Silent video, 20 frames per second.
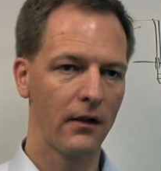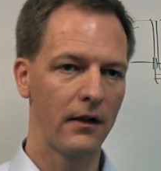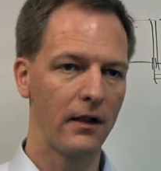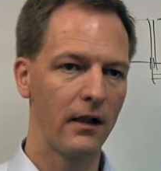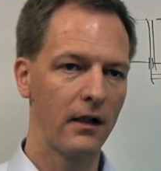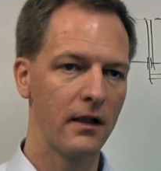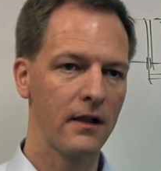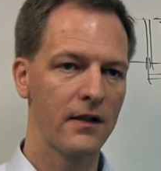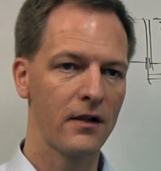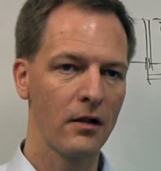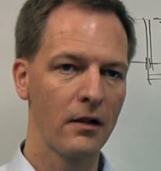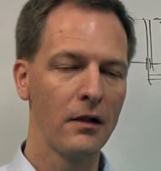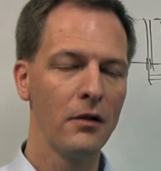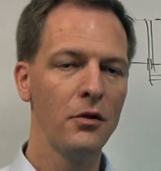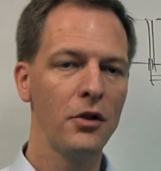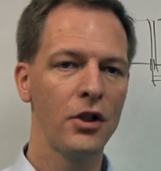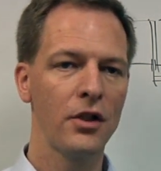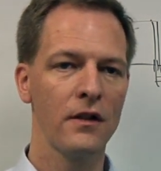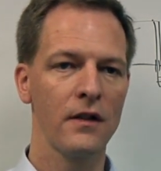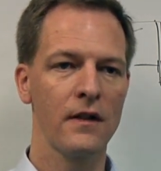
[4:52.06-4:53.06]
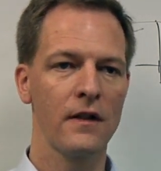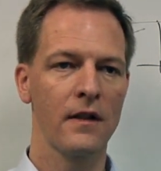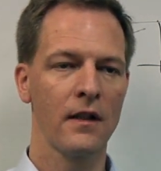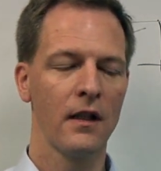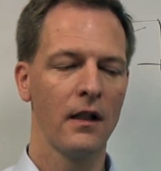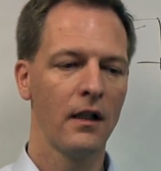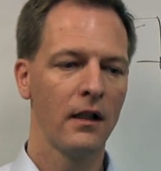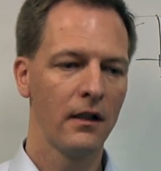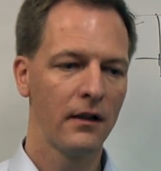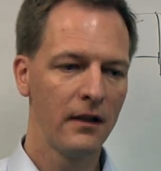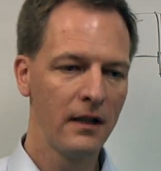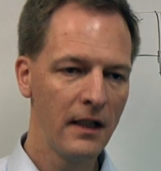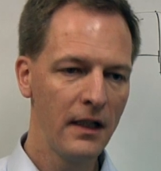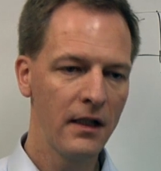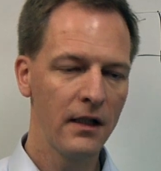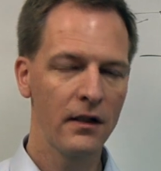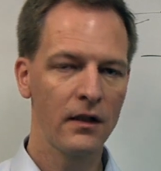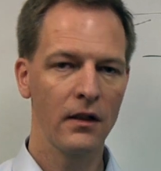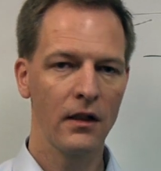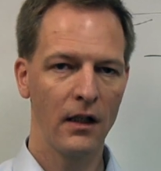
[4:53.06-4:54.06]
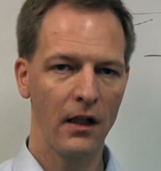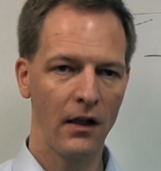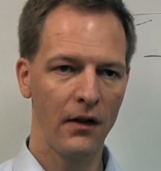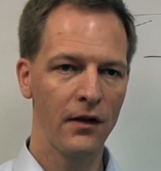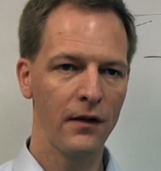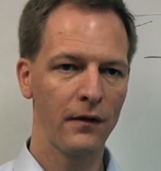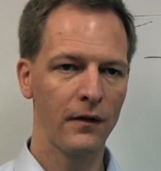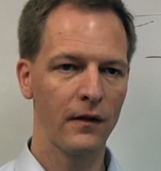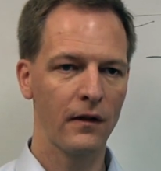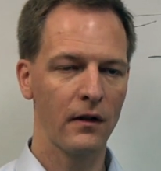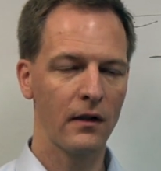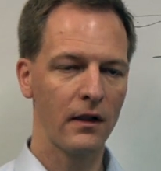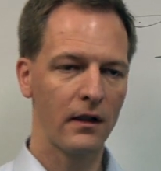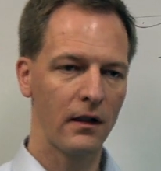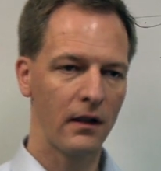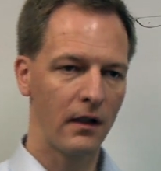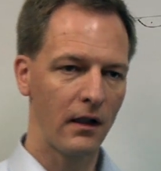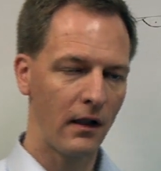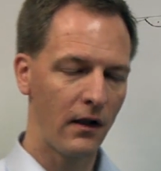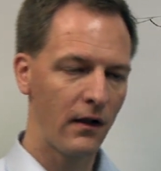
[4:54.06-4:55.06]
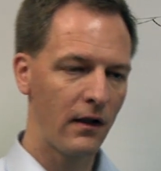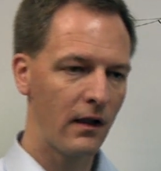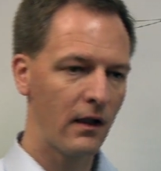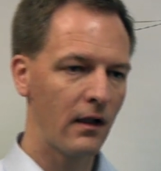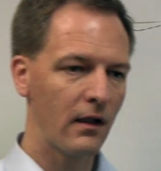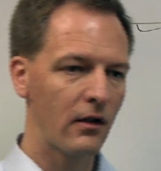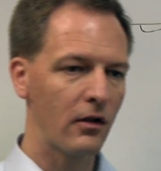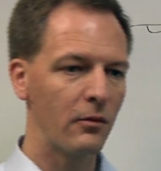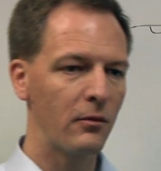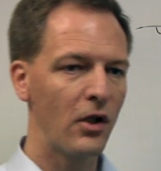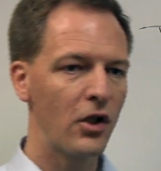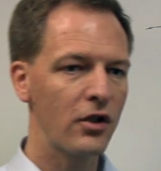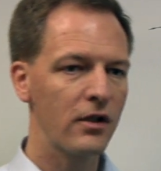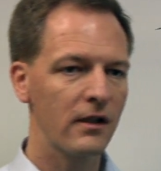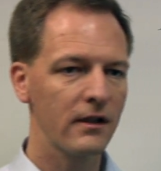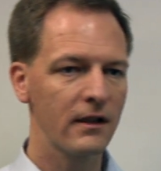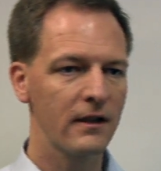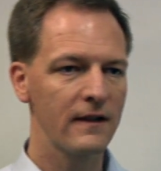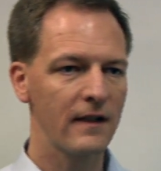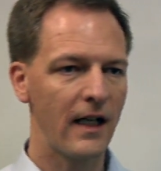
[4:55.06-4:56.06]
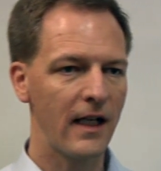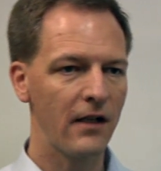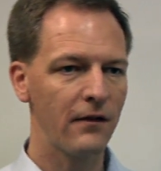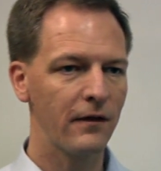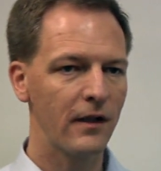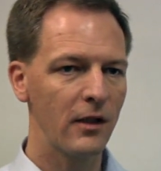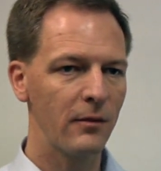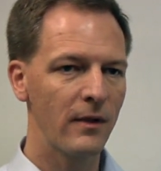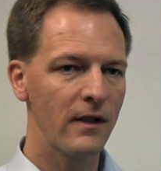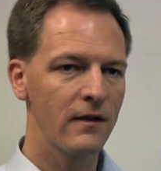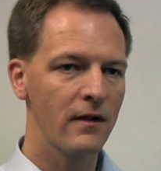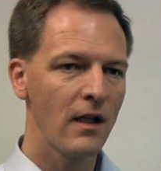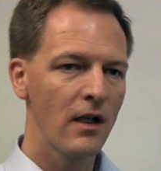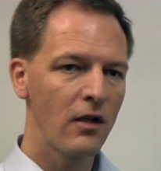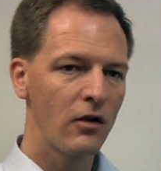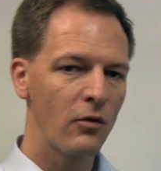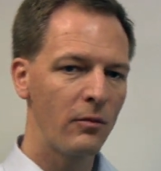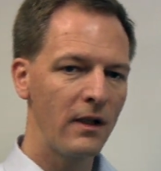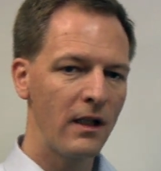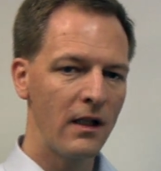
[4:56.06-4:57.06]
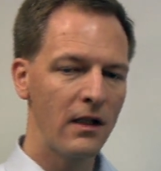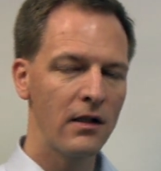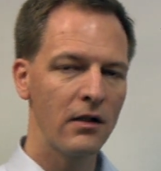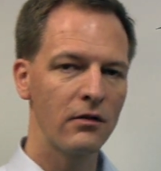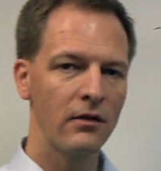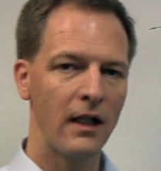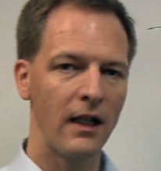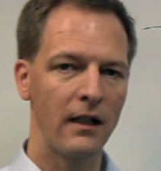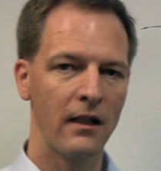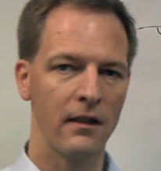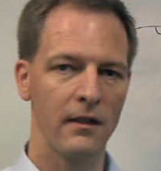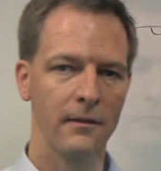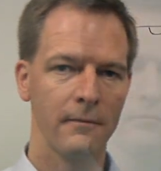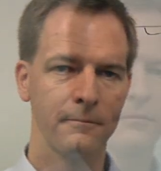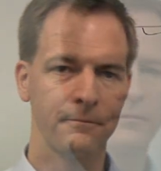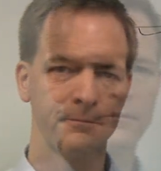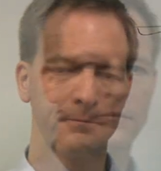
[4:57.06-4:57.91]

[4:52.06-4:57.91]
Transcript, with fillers: there are solutions needed in the commercial design environments to be integrated.